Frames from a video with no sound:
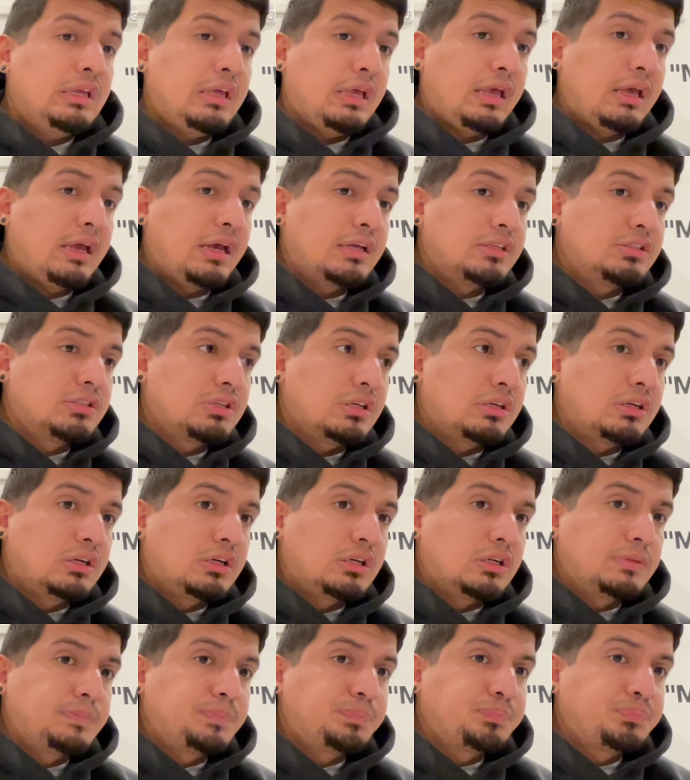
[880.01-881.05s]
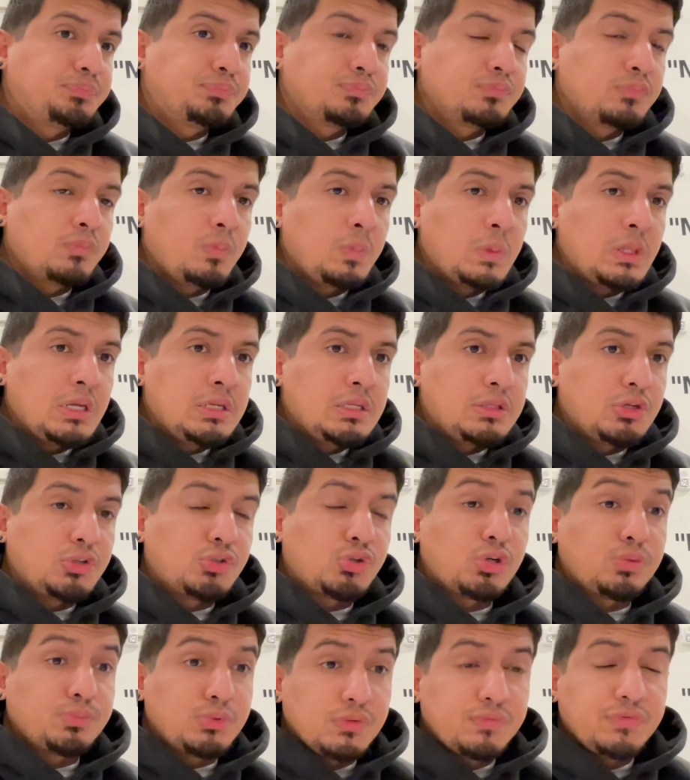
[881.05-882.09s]
and the
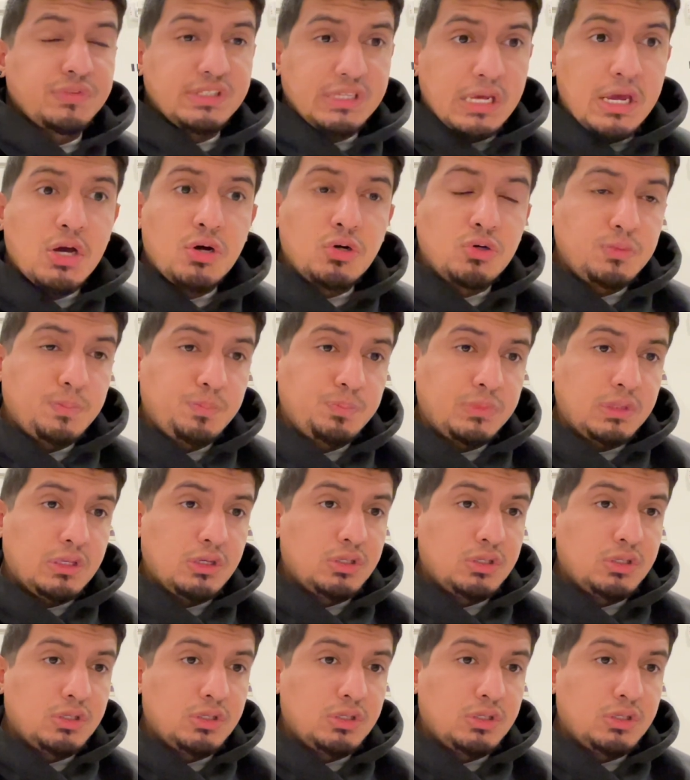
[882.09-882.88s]
terms of sale